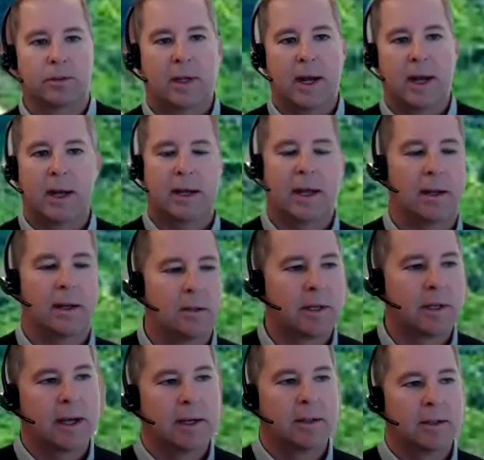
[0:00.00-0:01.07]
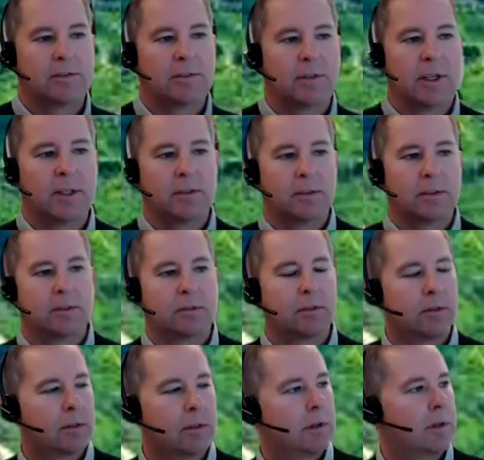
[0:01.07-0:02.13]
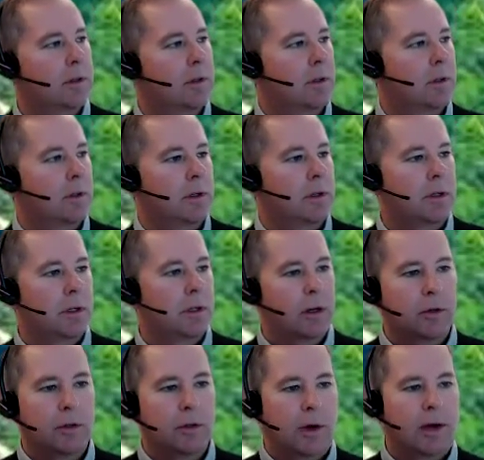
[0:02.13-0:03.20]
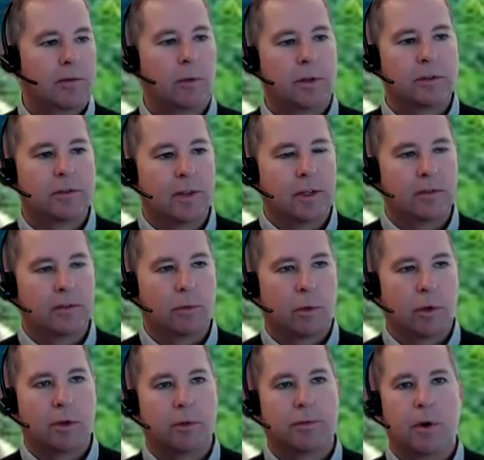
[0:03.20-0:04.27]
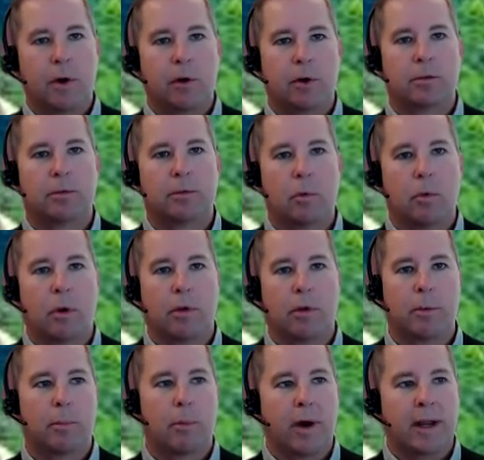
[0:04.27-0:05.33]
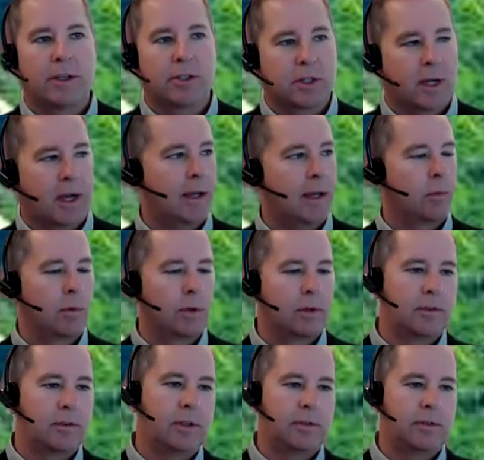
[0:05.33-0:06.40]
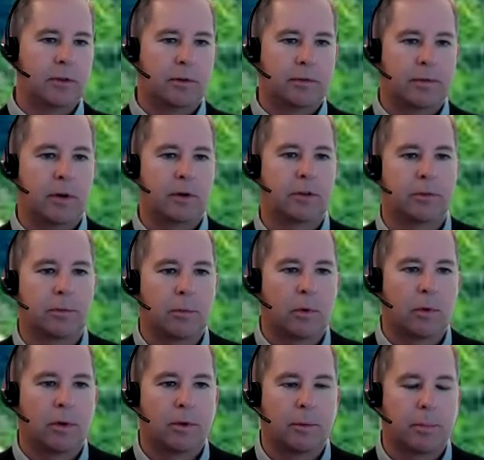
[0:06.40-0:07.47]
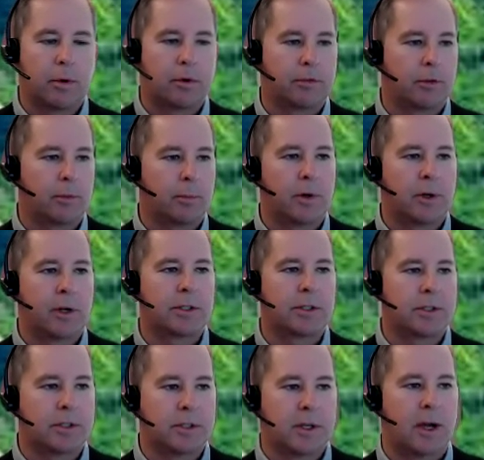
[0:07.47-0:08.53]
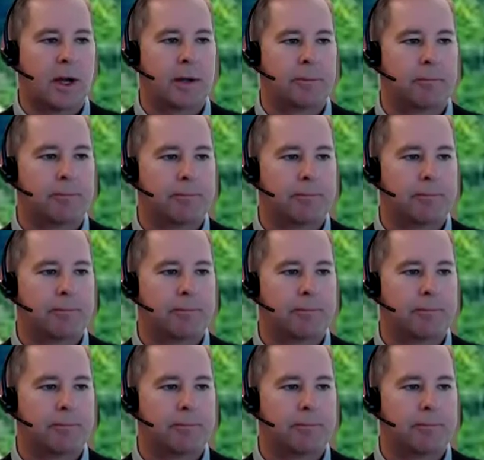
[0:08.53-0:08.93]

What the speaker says: And I kind of look at it as seasons. You'll have one season where you focus more on the branch side, and one season you'll focus more on the personal production side.